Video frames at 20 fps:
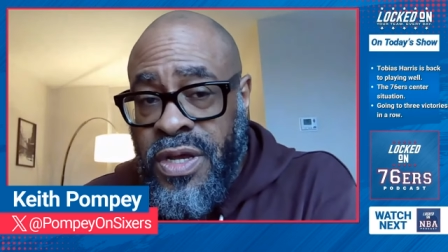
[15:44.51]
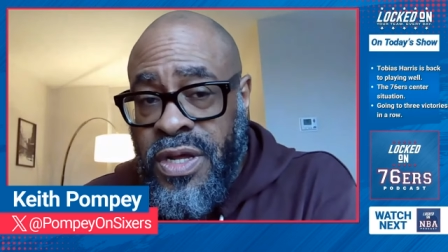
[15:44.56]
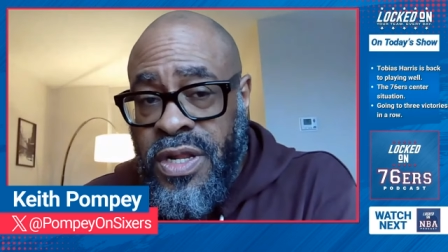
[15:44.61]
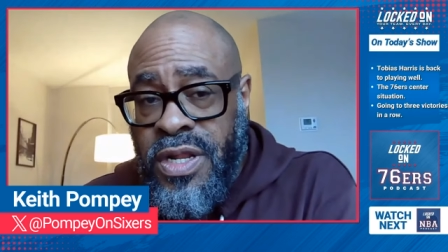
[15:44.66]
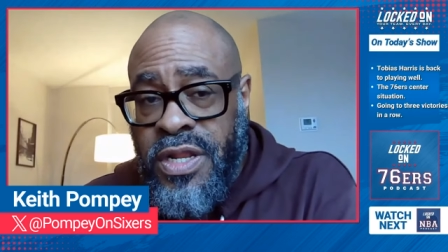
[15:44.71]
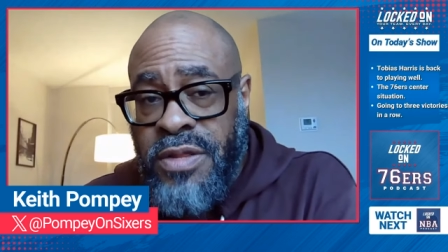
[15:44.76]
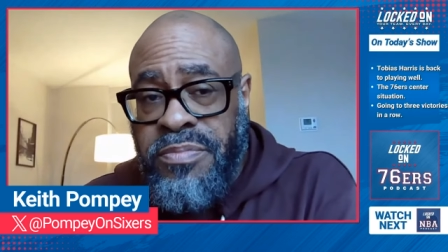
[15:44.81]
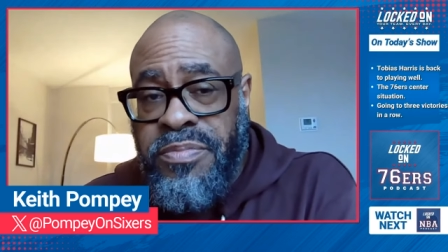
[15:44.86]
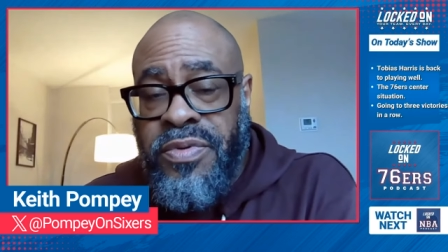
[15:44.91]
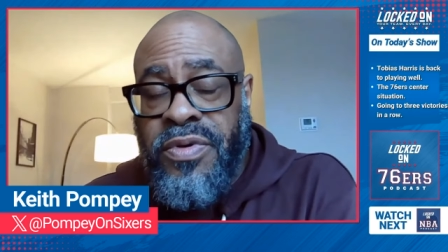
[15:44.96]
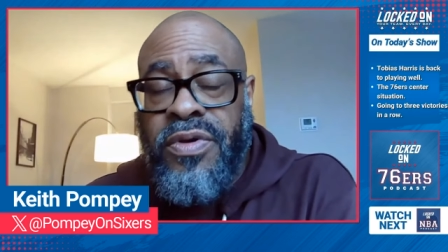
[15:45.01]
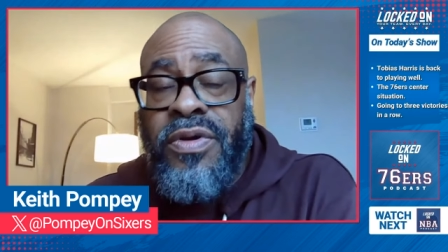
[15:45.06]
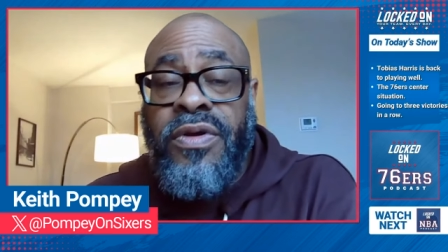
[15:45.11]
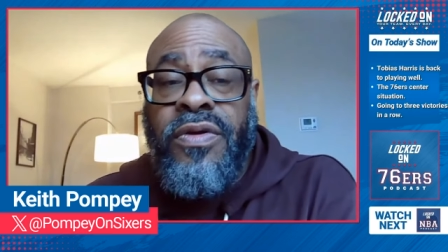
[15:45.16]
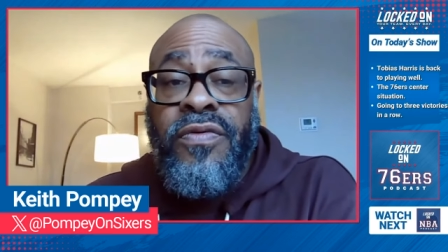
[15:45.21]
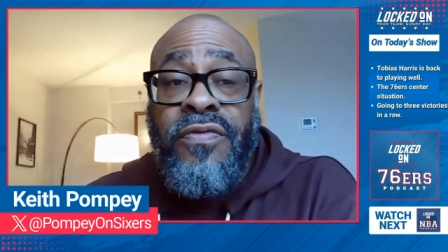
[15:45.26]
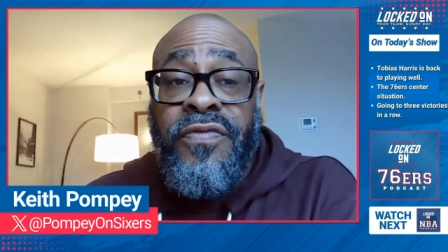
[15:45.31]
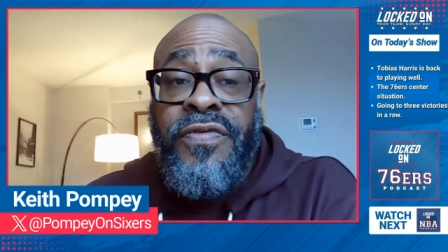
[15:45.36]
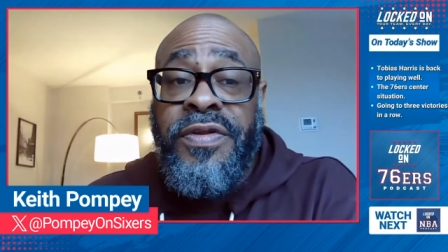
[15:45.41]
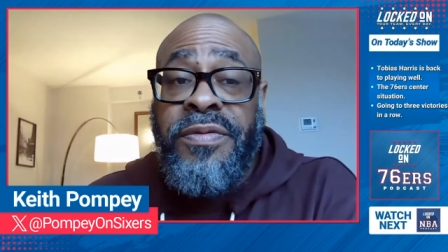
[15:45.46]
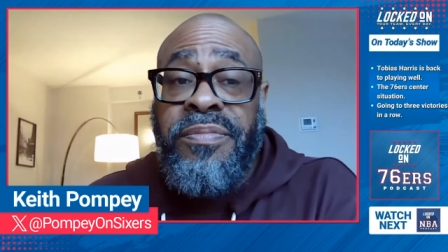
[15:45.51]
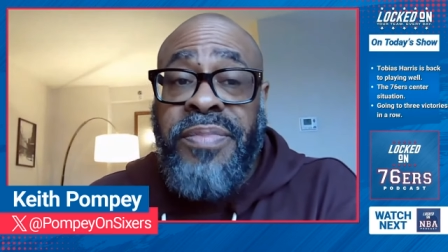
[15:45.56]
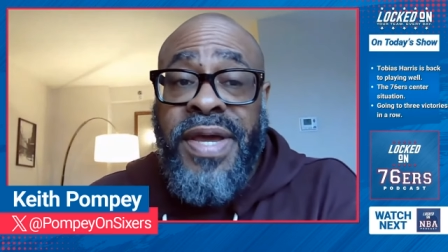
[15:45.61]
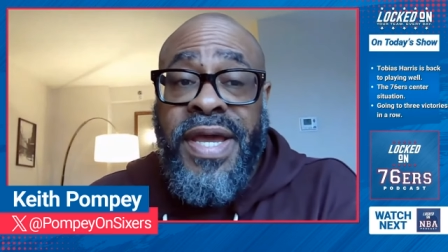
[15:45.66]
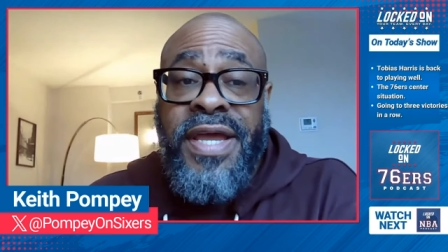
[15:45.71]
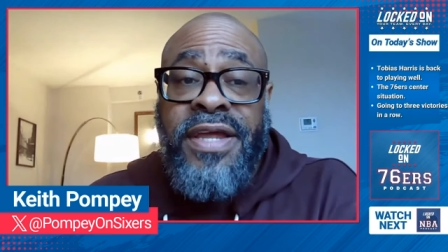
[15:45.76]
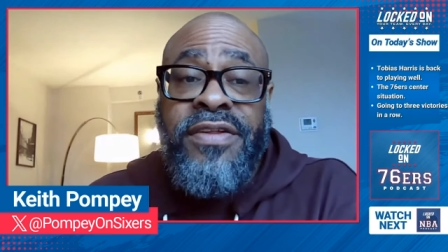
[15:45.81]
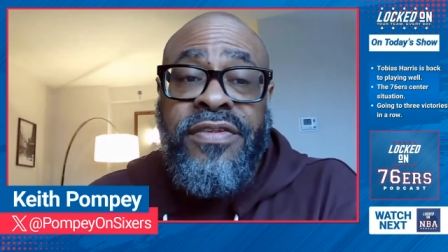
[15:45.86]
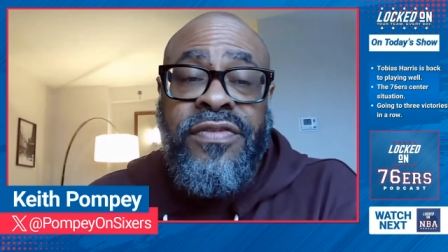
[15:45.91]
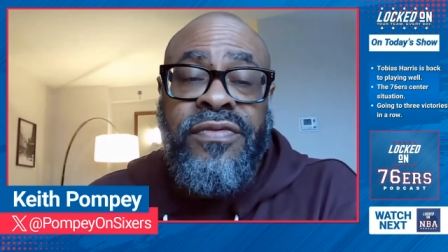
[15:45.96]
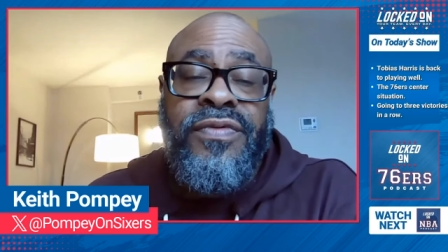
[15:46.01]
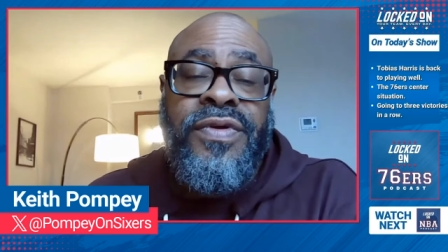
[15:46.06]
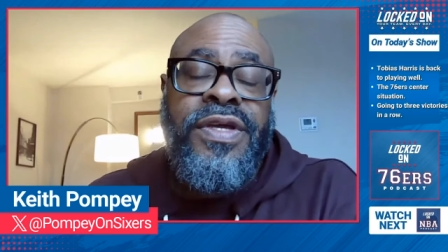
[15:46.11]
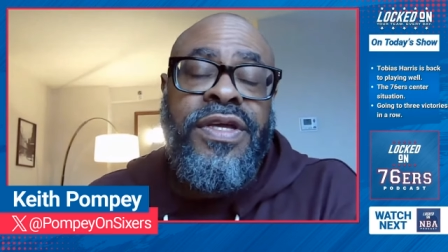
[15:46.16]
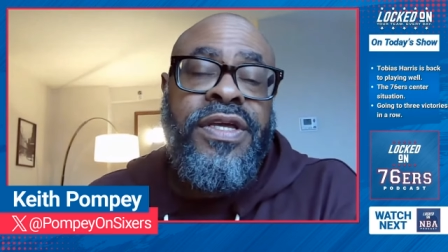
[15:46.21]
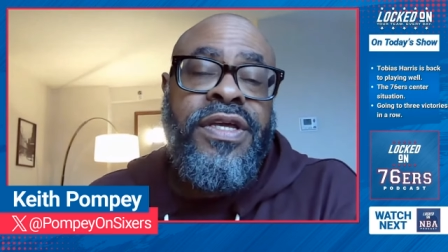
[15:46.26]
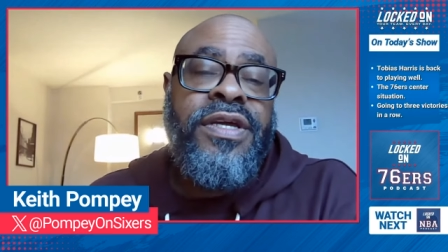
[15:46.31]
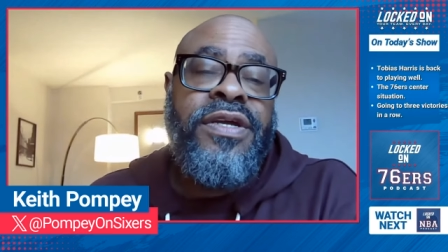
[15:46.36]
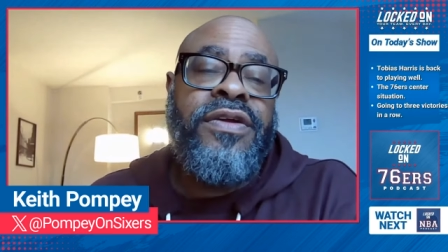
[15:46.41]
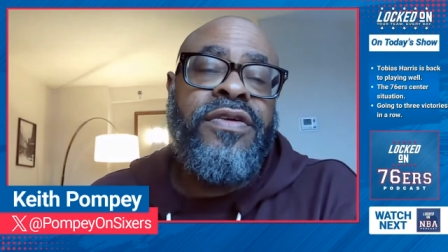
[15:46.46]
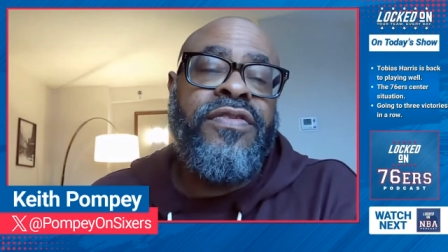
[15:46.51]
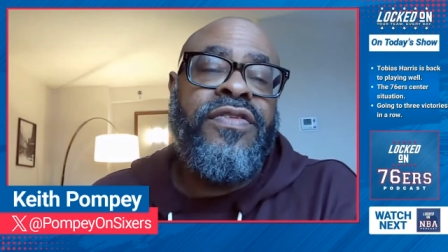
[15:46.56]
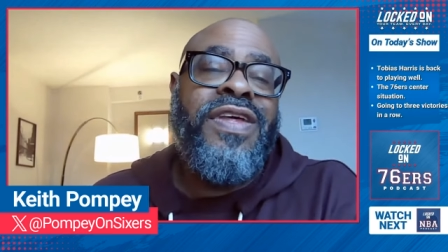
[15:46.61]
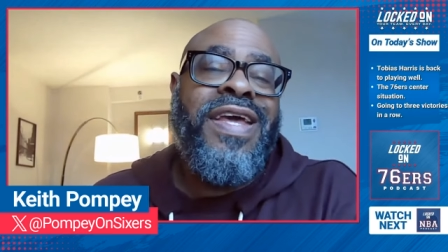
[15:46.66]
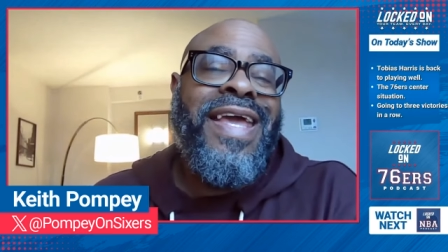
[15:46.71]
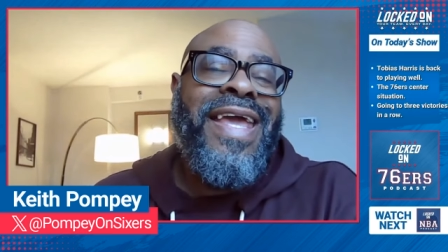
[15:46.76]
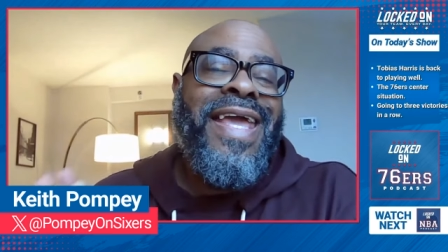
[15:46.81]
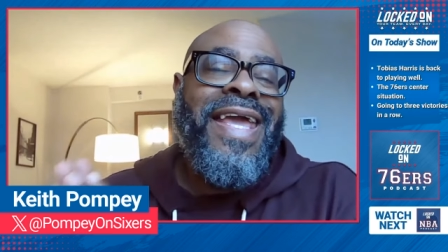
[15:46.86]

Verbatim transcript: Clipper for the past three years,